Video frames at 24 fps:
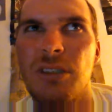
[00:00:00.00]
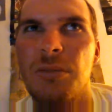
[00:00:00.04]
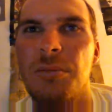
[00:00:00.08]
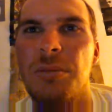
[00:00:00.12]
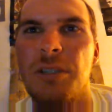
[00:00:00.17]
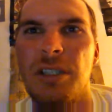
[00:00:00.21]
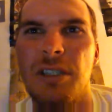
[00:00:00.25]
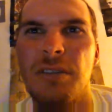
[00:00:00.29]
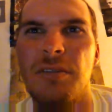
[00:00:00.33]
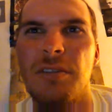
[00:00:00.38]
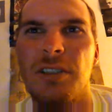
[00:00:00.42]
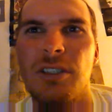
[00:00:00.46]

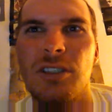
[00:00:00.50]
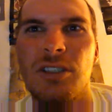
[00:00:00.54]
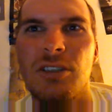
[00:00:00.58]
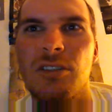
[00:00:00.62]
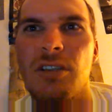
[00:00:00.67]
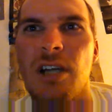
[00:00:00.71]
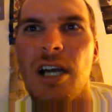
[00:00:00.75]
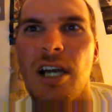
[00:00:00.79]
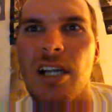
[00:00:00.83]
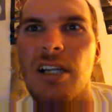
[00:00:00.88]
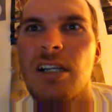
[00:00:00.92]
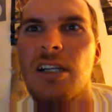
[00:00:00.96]
bit of this
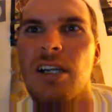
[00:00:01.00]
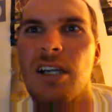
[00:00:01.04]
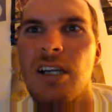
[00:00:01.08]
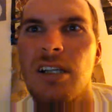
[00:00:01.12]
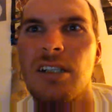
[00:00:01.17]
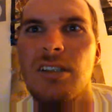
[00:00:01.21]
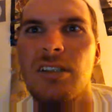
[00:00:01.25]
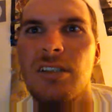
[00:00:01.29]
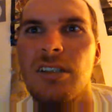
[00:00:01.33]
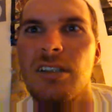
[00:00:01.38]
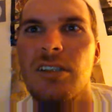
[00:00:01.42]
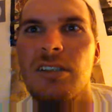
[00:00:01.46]
track
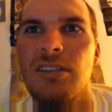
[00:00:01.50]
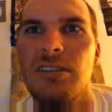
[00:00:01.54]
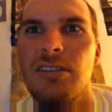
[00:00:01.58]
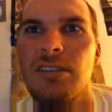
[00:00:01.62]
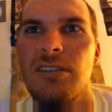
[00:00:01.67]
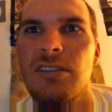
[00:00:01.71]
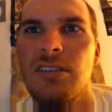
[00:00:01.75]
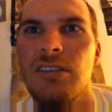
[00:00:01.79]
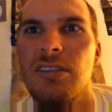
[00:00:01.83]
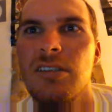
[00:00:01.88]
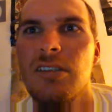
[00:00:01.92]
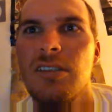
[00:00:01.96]
kind of
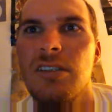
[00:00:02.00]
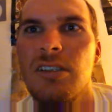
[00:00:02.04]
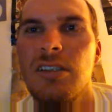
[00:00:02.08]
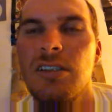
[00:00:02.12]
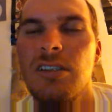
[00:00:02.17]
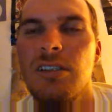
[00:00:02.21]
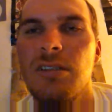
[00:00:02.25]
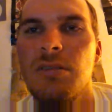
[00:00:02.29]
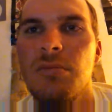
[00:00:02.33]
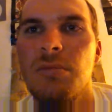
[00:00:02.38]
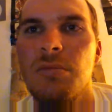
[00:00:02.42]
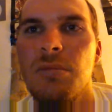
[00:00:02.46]
does.
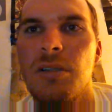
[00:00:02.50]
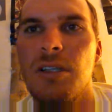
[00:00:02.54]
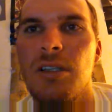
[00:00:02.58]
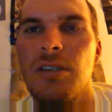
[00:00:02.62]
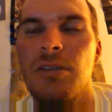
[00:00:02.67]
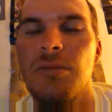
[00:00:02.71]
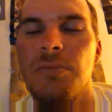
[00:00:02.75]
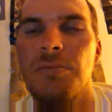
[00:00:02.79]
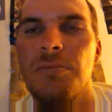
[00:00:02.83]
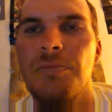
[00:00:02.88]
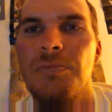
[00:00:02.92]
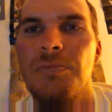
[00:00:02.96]

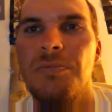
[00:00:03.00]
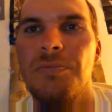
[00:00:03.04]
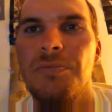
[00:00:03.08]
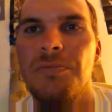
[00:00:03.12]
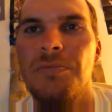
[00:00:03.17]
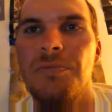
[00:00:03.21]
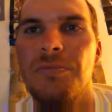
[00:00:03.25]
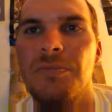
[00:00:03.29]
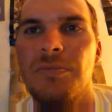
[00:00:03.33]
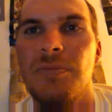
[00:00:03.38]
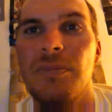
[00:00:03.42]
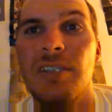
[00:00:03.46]
But
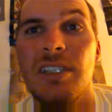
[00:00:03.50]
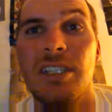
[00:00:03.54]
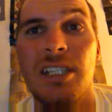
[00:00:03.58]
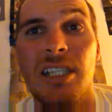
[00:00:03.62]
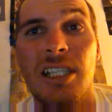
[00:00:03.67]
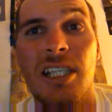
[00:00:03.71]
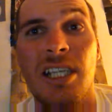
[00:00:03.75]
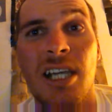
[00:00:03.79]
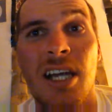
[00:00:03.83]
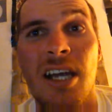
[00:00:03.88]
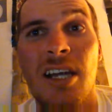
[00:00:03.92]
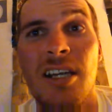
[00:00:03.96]

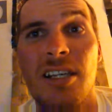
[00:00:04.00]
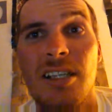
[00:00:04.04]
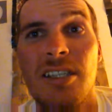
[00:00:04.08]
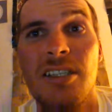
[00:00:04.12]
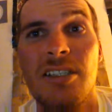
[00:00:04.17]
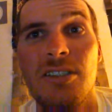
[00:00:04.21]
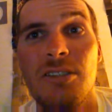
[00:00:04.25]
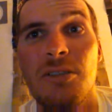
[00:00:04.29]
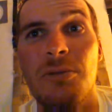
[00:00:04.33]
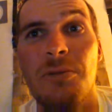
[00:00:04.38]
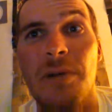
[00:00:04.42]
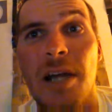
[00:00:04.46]
it kind of
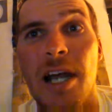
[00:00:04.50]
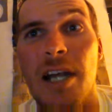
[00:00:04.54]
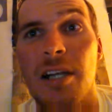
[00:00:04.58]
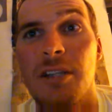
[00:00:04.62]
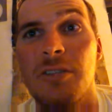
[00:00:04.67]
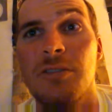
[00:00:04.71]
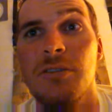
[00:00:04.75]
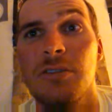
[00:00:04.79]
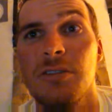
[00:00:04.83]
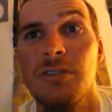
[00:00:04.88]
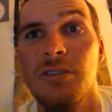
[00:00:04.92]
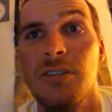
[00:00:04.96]
is a
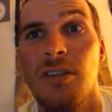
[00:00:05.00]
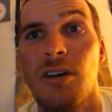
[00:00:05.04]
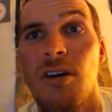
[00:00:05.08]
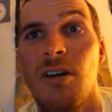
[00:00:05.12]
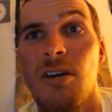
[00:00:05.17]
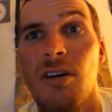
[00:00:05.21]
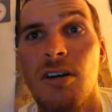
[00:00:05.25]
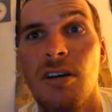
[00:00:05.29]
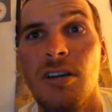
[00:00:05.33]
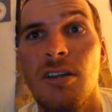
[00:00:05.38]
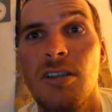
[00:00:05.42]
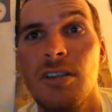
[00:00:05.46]
radical
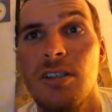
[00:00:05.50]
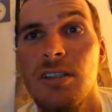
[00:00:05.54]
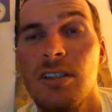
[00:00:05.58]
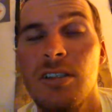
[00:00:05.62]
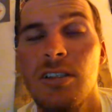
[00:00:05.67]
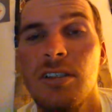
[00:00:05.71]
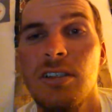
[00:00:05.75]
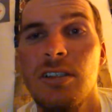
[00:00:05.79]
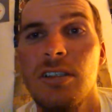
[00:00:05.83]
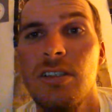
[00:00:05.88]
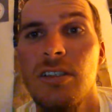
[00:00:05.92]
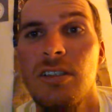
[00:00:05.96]
song.
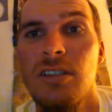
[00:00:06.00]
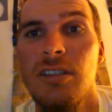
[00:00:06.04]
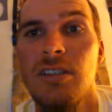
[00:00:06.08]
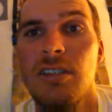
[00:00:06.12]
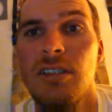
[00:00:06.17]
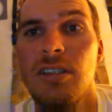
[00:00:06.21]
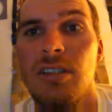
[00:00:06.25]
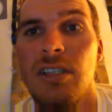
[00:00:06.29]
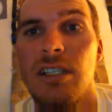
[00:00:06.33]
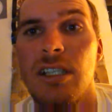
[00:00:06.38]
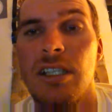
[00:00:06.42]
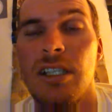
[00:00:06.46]

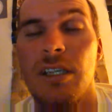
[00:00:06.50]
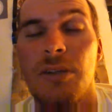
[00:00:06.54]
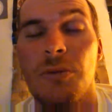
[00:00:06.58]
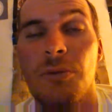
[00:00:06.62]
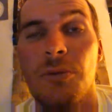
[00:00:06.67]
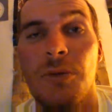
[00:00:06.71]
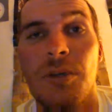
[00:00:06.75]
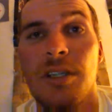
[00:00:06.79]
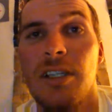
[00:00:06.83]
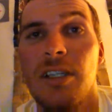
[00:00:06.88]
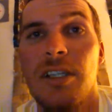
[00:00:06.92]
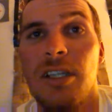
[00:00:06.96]

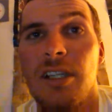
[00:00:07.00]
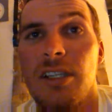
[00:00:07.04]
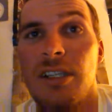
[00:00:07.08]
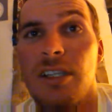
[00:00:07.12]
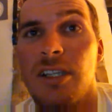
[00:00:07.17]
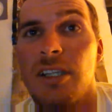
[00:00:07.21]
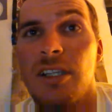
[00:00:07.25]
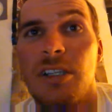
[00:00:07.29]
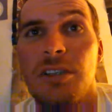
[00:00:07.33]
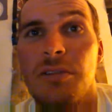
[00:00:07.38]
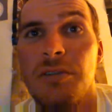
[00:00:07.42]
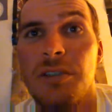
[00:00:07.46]
And what did I
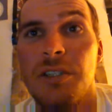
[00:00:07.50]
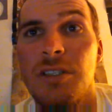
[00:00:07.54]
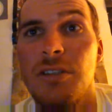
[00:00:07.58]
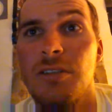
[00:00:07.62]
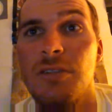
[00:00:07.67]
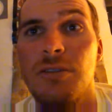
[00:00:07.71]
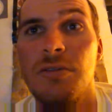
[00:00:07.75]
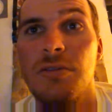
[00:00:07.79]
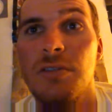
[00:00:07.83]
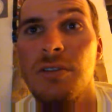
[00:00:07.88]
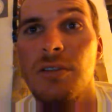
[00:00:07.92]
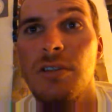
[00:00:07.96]
think of it
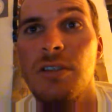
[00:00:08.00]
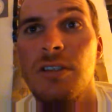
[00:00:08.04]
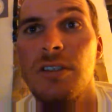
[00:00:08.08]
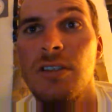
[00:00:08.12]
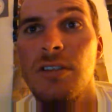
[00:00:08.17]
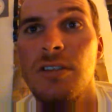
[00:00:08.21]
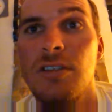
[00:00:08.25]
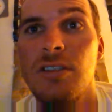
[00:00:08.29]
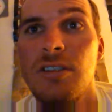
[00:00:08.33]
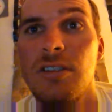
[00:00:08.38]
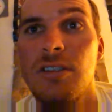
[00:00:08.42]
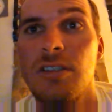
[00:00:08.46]

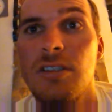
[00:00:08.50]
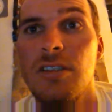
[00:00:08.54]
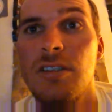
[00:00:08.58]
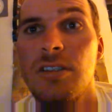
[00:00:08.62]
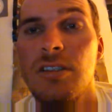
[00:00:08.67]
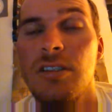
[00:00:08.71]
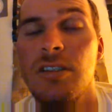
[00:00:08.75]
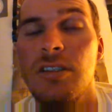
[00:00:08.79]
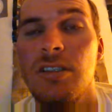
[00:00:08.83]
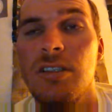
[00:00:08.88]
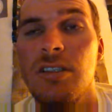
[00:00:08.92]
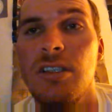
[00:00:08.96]
overall?
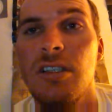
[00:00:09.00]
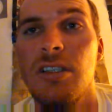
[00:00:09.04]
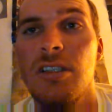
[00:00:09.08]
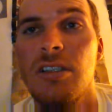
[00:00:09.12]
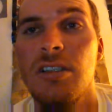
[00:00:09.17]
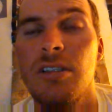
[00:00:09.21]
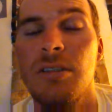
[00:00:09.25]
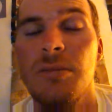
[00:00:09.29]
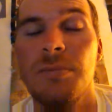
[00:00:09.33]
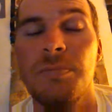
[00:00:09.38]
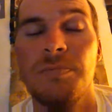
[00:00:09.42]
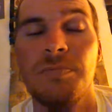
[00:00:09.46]

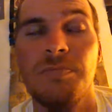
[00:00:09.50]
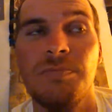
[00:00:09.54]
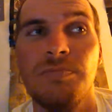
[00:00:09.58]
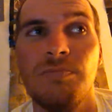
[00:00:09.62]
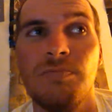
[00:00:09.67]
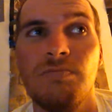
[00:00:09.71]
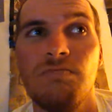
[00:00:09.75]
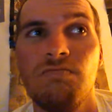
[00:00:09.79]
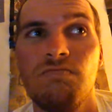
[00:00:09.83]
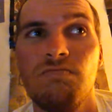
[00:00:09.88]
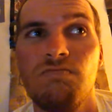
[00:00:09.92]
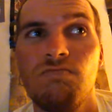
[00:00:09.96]

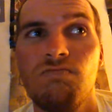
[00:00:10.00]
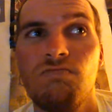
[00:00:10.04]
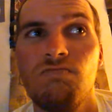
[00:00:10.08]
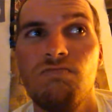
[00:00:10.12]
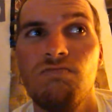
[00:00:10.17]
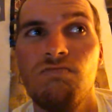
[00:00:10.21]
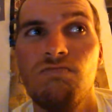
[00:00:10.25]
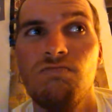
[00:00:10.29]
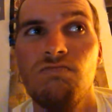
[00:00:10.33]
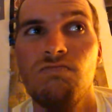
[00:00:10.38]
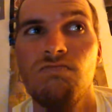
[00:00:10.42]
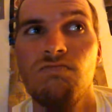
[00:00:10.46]

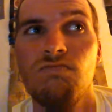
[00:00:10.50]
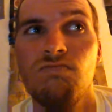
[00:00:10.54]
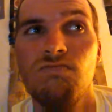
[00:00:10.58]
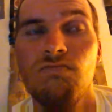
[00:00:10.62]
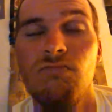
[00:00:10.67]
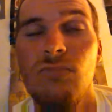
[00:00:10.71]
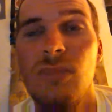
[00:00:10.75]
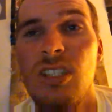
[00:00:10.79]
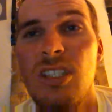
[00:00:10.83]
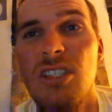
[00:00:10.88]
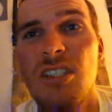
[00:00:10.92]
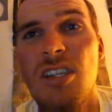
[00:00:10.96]

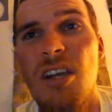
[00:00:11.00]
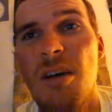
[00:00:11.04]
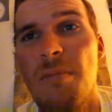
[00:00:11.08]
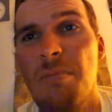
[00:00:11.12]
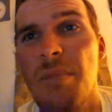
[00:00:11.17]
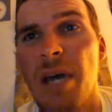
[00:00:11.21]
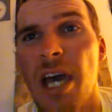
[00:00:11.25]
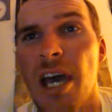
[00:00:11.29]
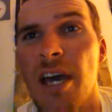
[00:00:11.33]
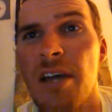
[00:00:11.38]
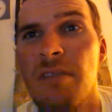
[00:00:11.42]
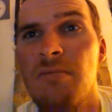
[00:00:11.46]
It's not
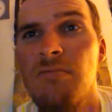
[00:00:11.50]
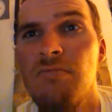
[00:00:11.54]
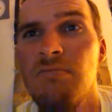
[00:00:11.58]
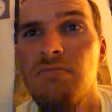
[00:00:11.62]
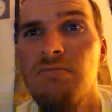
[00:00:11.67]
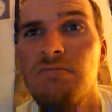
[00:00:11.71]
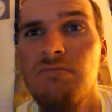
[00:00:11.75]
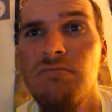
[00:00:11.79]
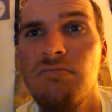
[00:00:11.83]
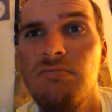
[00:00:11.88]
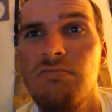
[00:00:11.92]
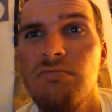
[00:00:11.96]
bad.
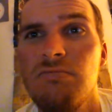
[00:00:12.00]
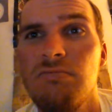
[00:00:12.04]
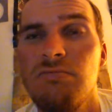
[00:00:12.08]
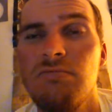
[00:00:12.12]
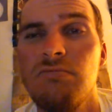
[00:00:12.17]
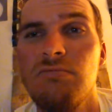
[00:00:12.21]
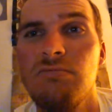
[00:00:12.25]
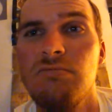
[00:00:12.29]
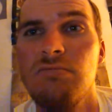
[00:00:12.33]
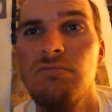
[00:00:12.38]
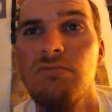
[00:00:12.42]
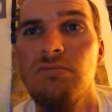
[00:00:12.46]

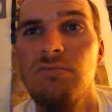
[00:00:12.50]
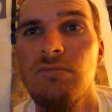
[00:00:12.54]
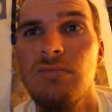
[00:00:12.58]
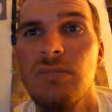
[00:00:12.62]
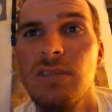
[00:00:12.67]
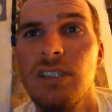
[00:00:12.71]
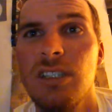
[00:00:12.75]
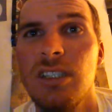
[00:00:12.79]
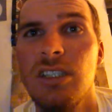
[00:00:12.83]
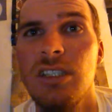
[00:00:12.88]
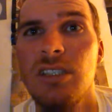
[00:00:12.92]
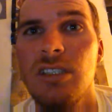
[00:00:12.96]

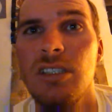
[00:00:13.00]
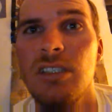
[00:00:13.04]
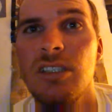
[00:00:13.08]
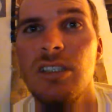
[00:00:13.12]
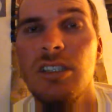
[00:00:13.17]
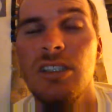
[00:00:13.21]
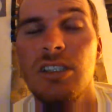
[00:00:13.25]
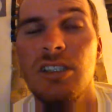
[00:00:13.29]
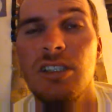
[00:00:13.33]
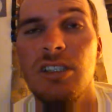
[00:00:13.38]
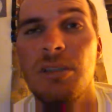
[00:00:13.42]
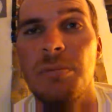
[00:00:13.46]

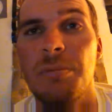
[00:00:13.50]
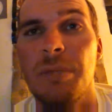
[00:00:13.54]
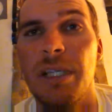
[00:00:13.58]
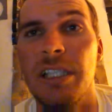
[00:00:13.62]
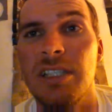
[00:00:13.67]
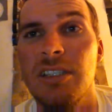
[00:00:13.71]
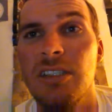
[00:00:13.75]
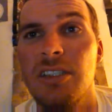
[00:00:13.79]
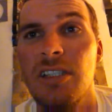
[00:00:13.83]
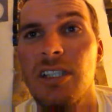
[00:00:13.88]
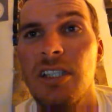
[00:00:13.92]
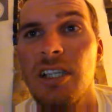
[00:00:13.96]
Is it the
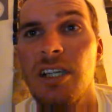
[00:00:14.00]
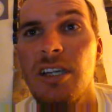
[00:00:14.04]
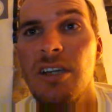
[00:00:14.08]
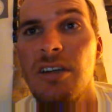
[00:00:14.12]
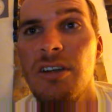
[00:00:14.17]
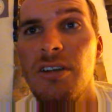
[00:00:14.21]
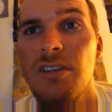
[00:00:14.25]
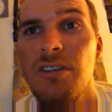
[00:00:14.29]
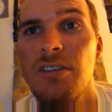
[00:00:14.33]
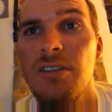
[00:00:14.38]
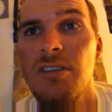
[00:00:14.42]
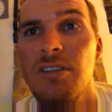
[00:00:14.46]
best thing I
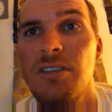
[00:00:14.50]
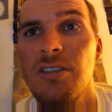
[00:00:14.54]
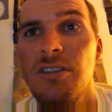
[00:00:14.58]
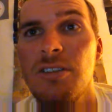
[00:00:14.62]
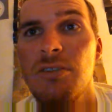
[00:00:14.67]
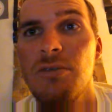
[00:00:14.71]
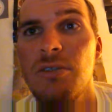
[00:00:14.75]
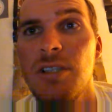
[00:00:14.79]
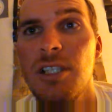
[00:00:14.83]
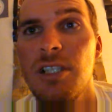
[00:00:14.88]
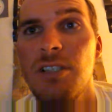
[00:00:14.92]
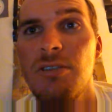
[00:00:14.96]
heard in
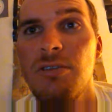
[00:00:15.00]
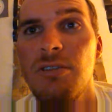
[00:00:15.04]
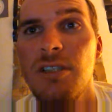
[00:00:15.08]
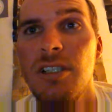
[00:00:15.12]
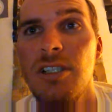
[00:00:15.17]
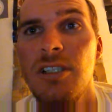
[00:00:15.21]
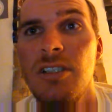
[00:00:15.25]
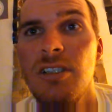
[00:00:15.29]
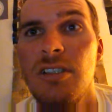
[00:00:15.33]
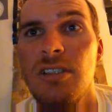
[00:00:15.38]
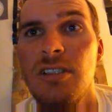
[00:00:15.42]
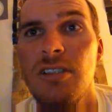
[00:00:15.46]

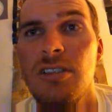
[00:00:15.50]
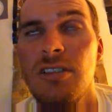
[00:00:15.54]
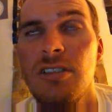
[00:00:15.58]
2020?